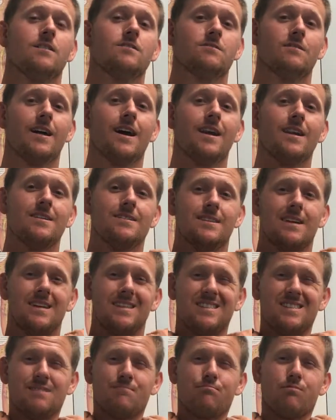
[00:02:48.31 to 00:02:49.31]
So that is
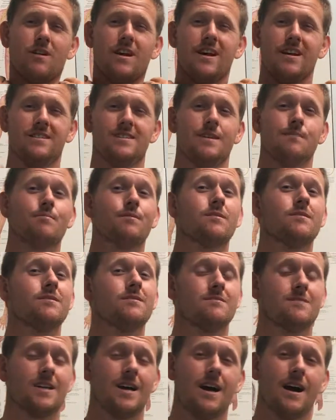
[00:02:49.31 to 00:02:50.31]
that sprain.
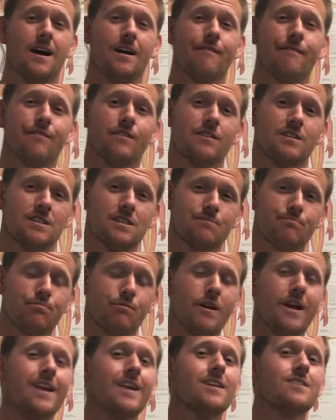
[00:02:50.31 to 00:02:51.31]
Typical time for a
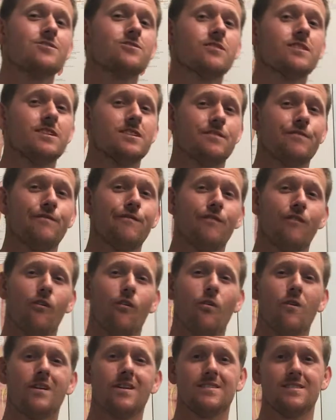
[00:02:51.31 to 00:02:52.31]
sprain injury is
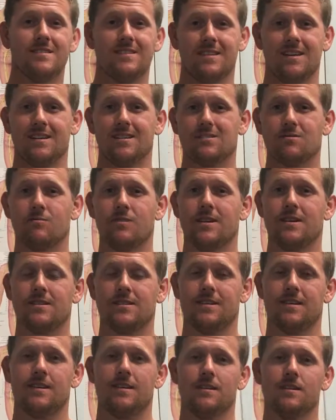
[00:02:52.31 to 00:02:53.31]
4 to 6
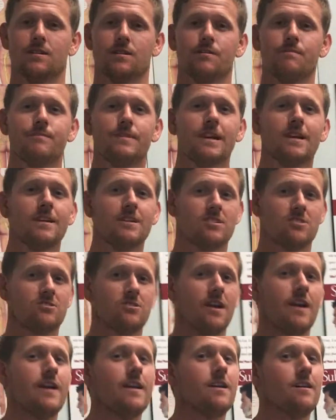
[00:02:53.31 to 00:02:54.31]
weeks to heal.
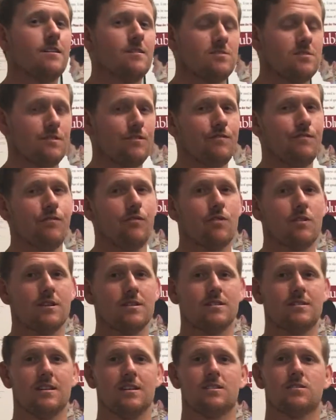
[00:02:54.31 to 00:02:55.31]
Strain also 4
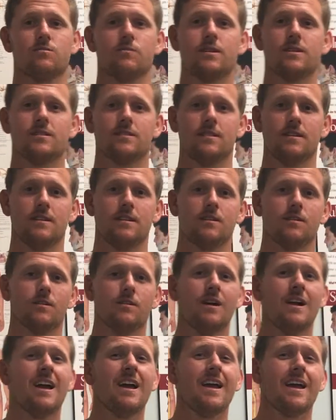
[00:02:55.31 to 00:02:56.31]
to 6 weeks to
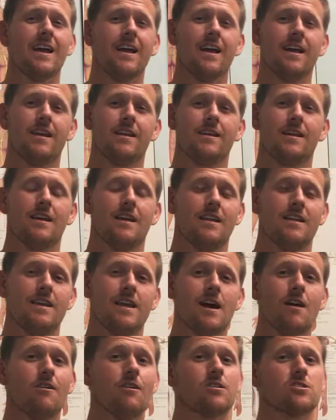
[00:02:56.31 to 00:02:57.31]
heal. And
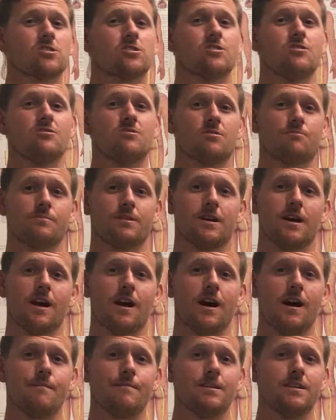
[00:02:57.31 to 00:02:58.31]
now I'll show you some
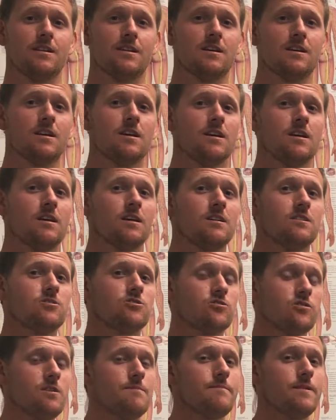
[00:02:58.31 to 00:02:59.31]
common
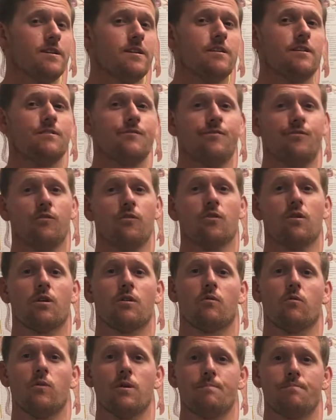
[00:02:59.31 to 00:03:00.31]
treatment
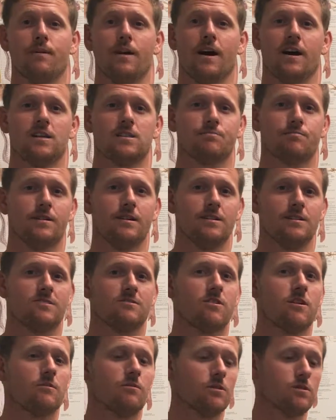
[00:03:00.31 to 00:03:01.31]
for whiplash, sprain and
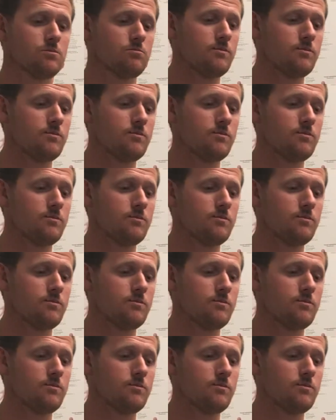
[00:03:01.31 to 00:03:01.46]
strain.